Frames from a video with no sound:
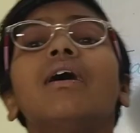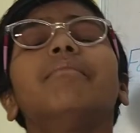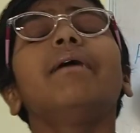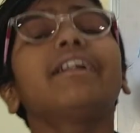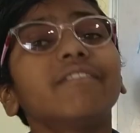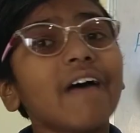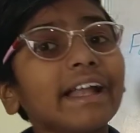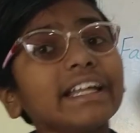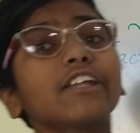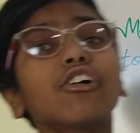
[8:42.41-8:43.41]
But when
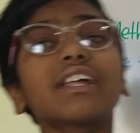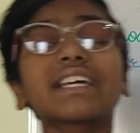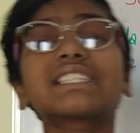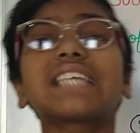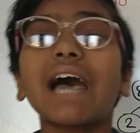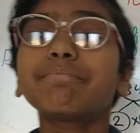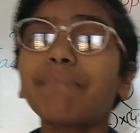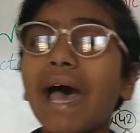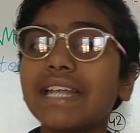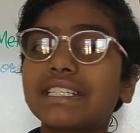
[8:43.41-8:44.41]
in your exam
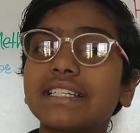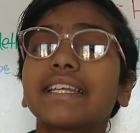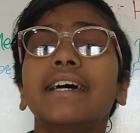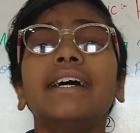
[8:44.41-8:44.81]
pattern,